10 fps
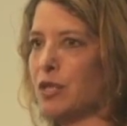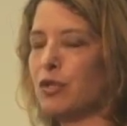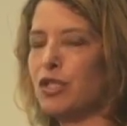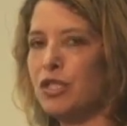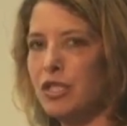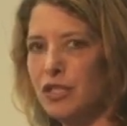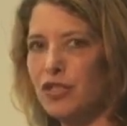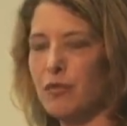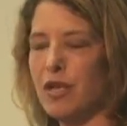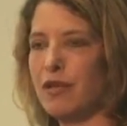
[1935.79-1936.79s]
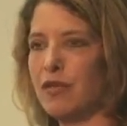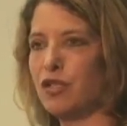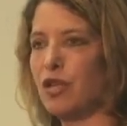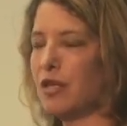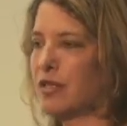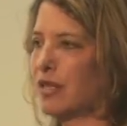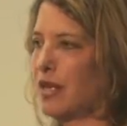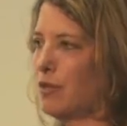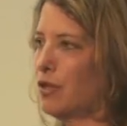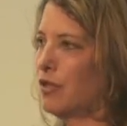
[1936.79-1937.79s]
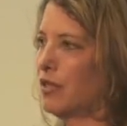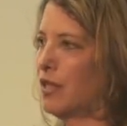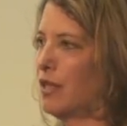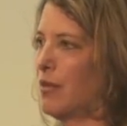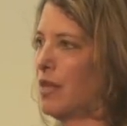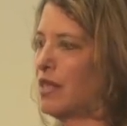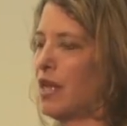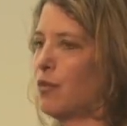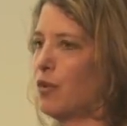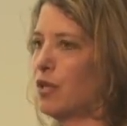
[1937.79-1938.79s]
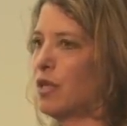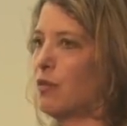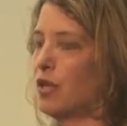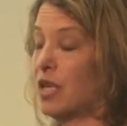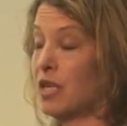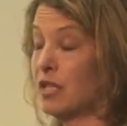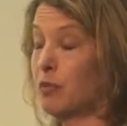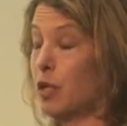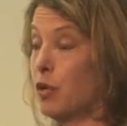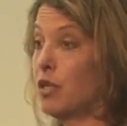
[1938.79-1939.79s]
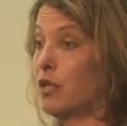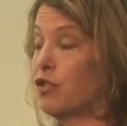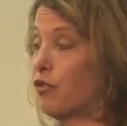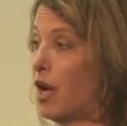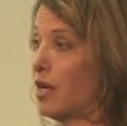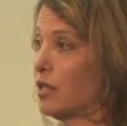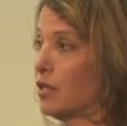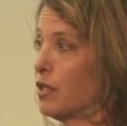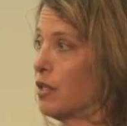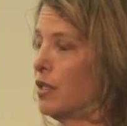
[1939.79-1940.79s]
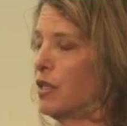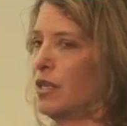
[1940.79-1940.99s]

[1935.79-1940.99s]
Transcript: there were still so many of these toxic chemicals in them that they would explode in the dryers.